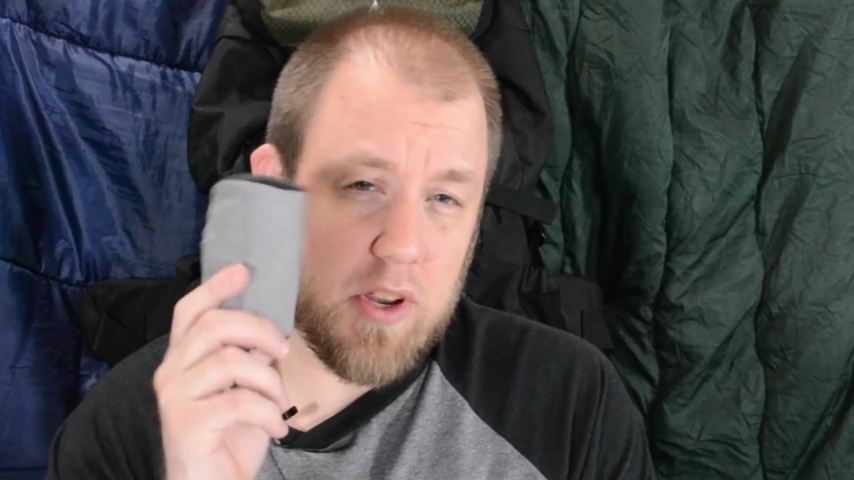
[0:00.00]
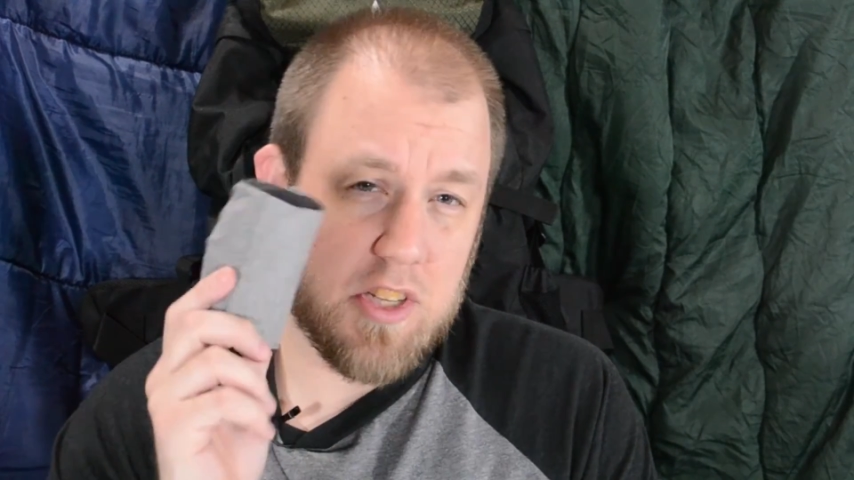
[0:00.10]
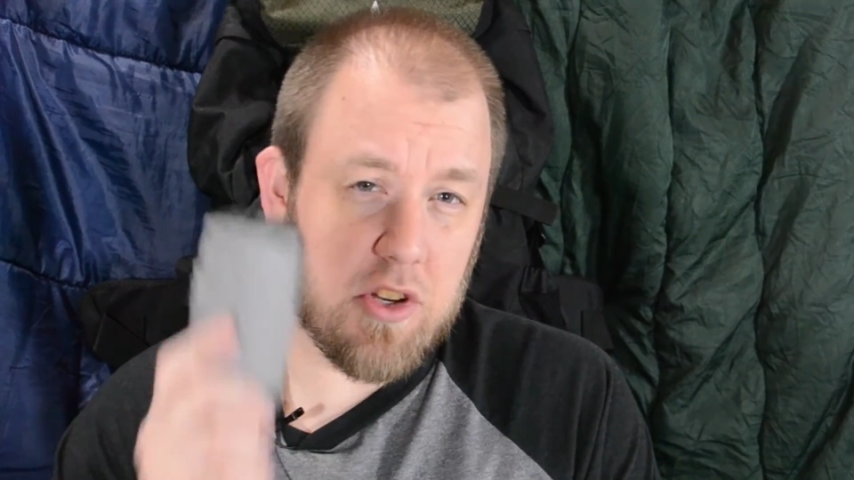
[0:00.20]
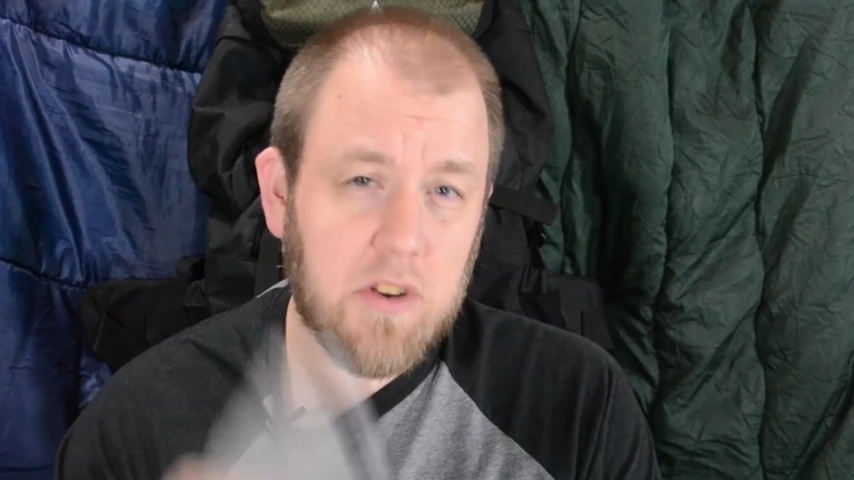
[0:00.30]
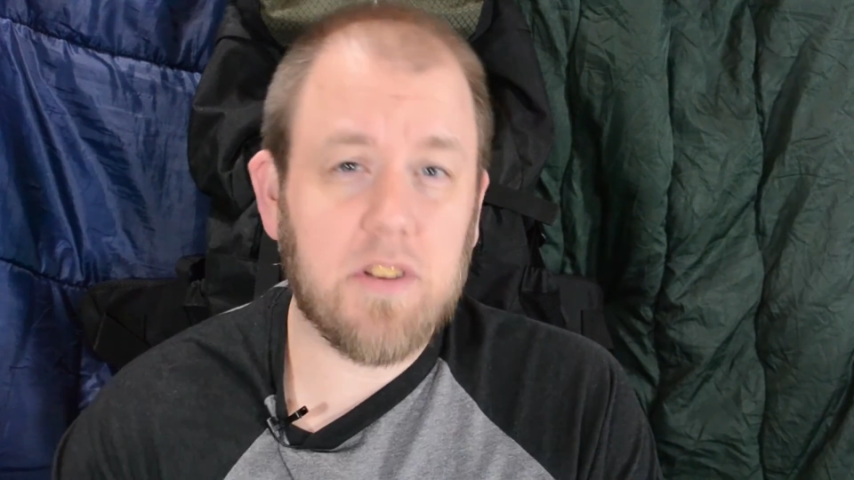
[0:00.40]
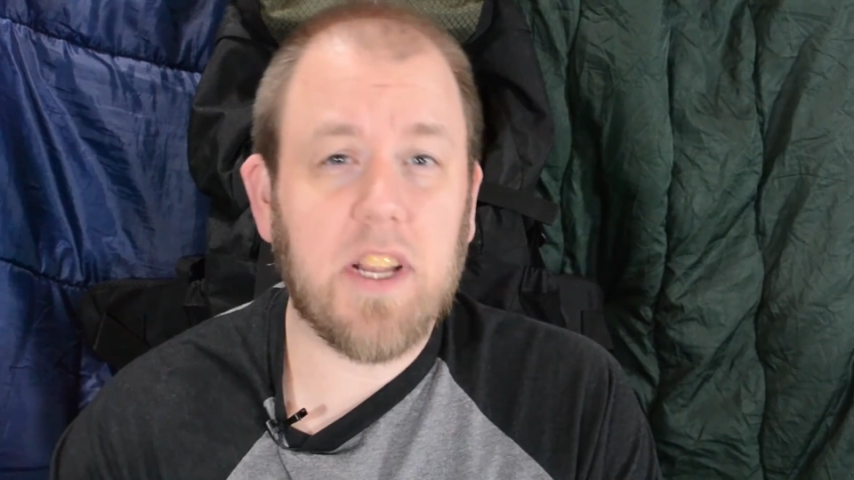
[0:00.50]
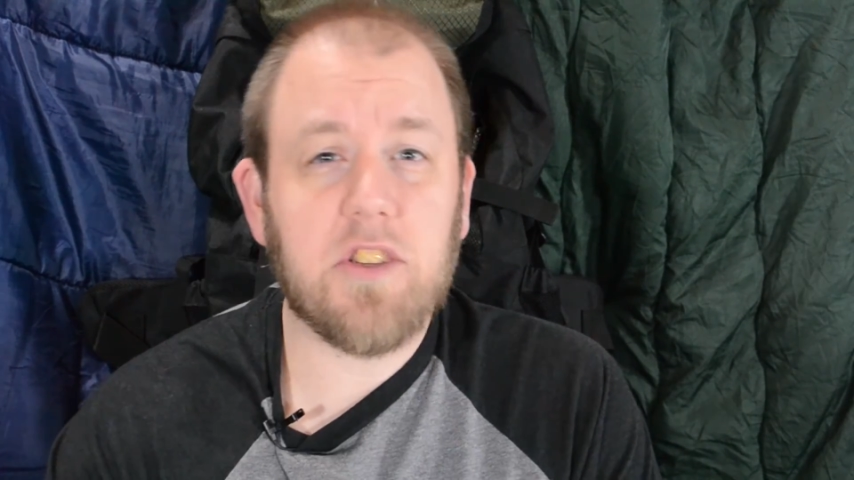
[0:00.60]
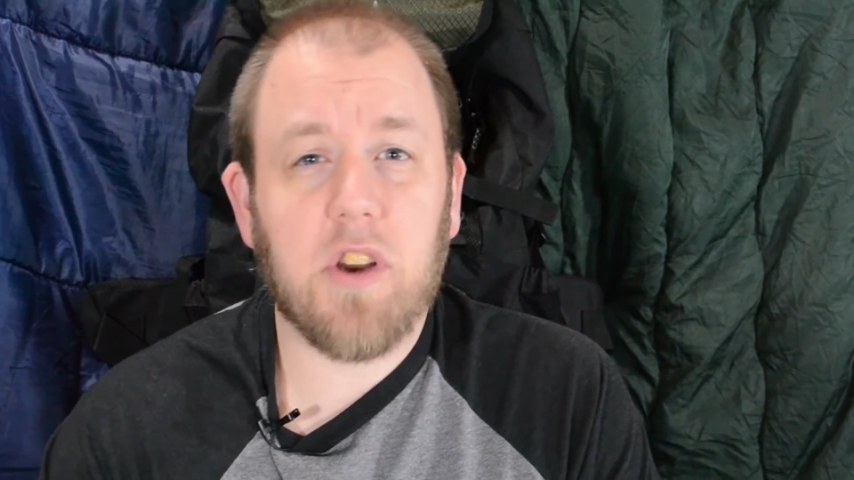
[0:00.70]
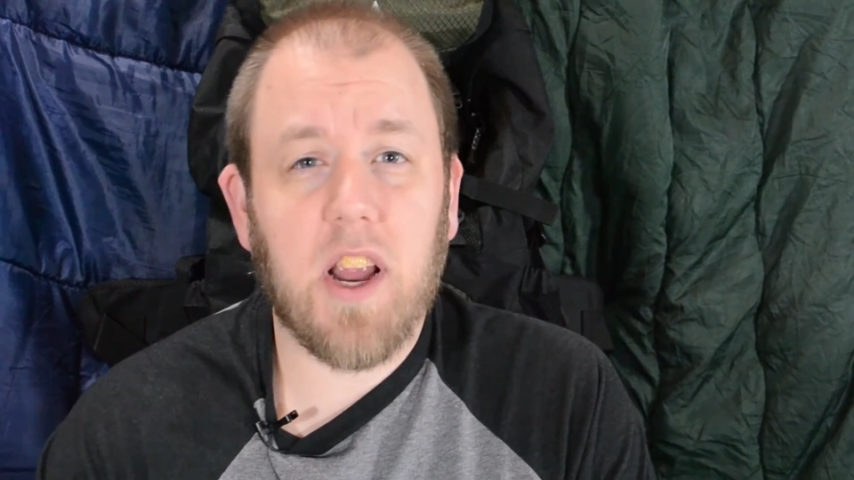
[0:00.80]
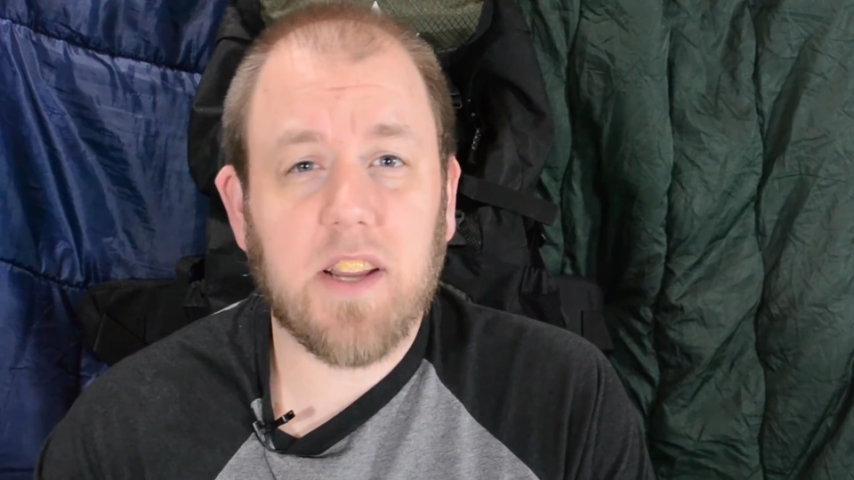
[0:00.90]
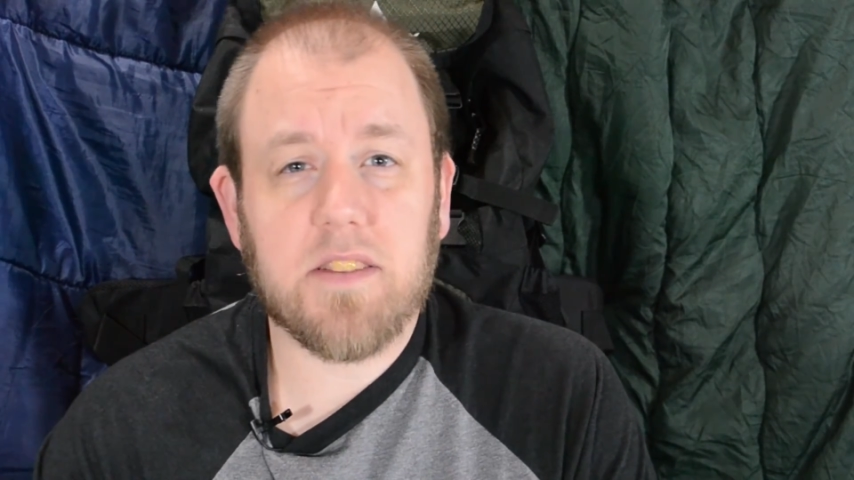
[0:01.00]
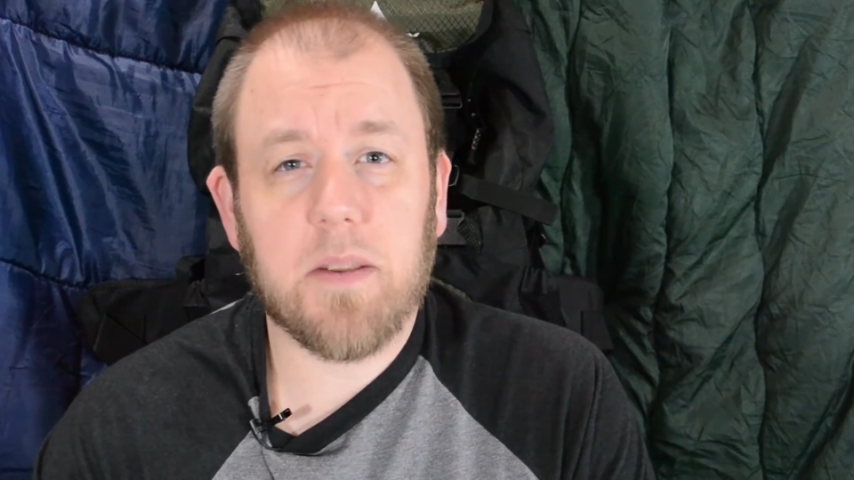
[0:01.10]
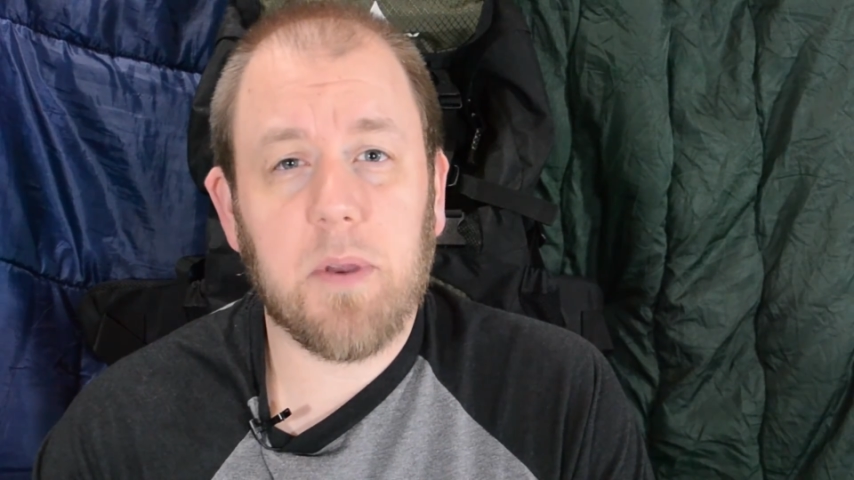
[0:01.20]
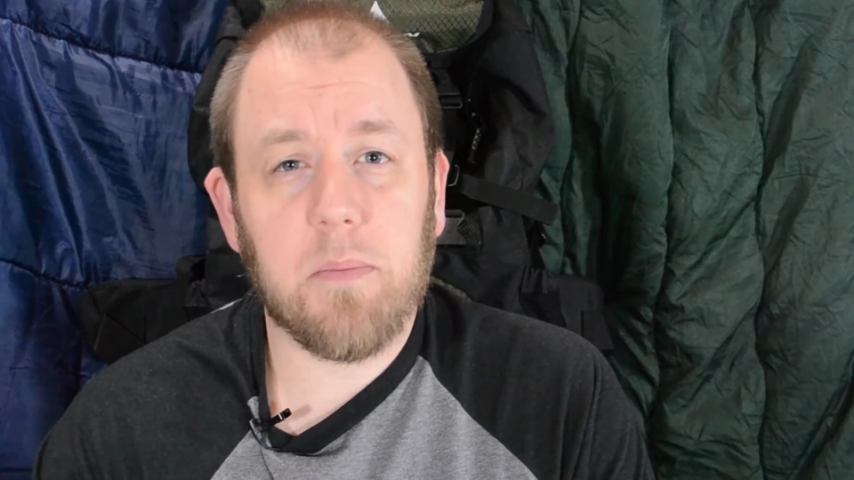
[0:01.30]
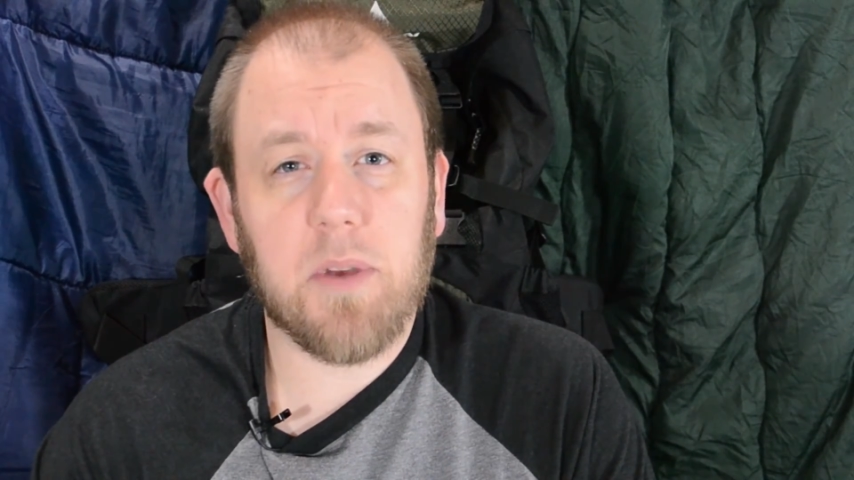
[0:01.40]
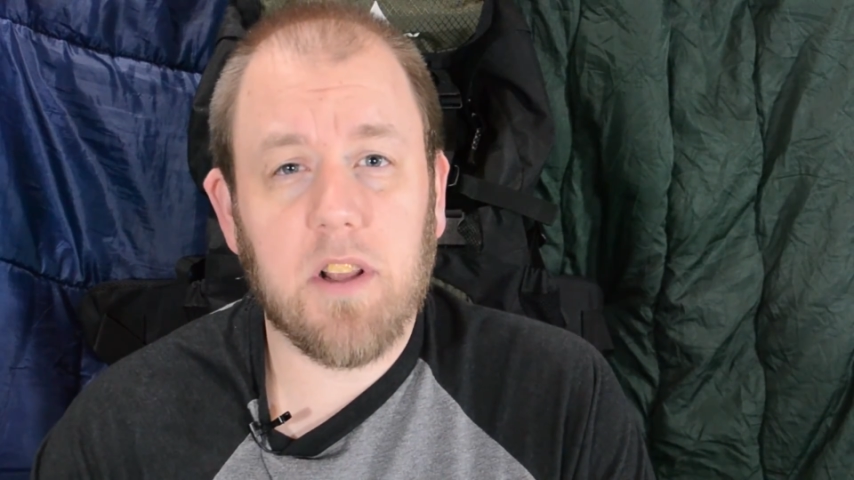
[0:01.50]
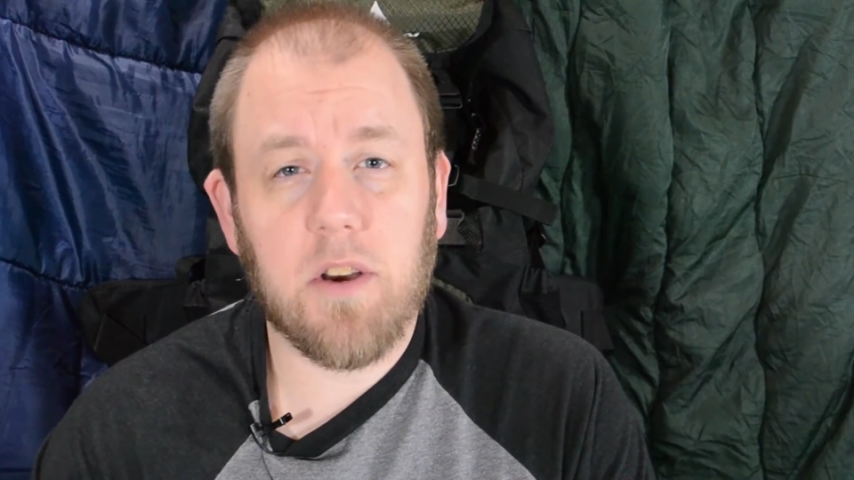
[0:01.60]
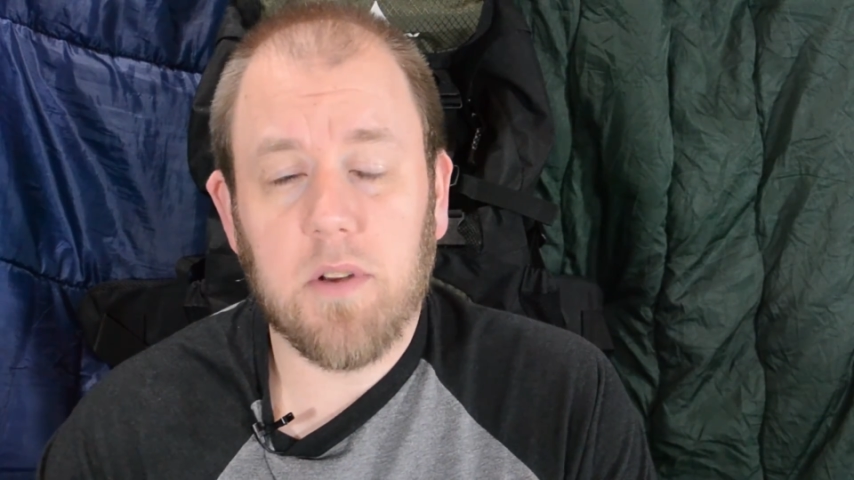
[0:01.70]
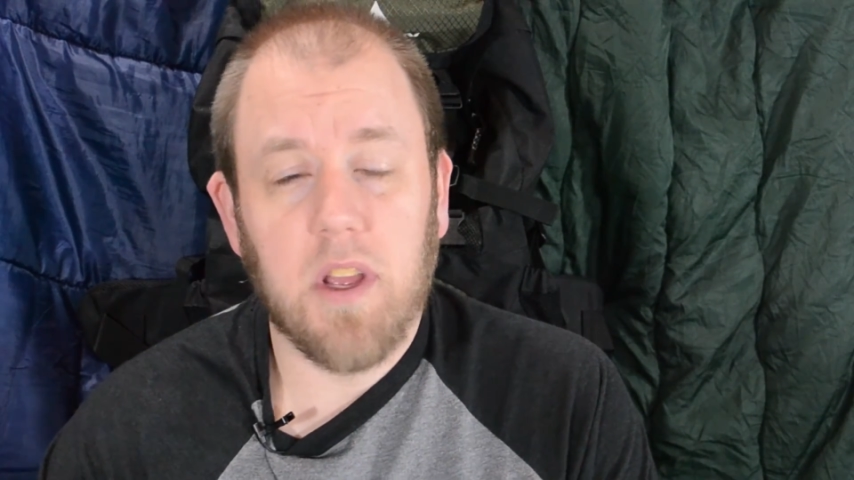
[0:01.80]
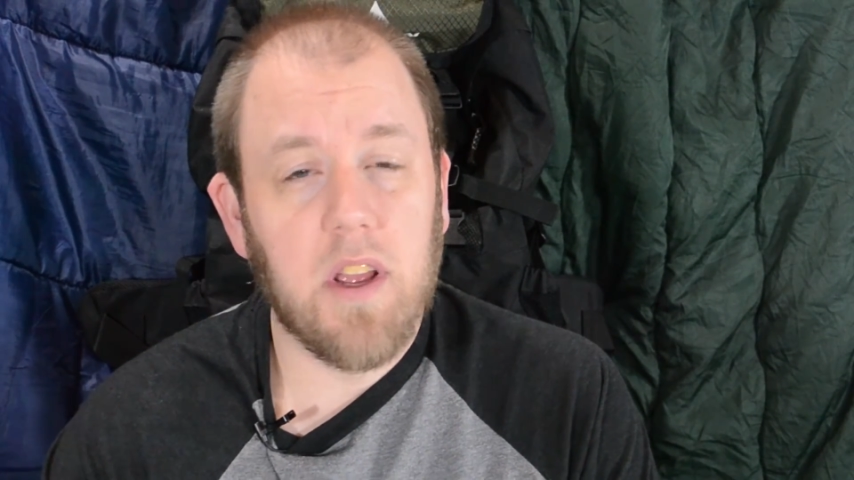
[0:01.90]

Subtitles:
get your Naturehike sleeping pillow.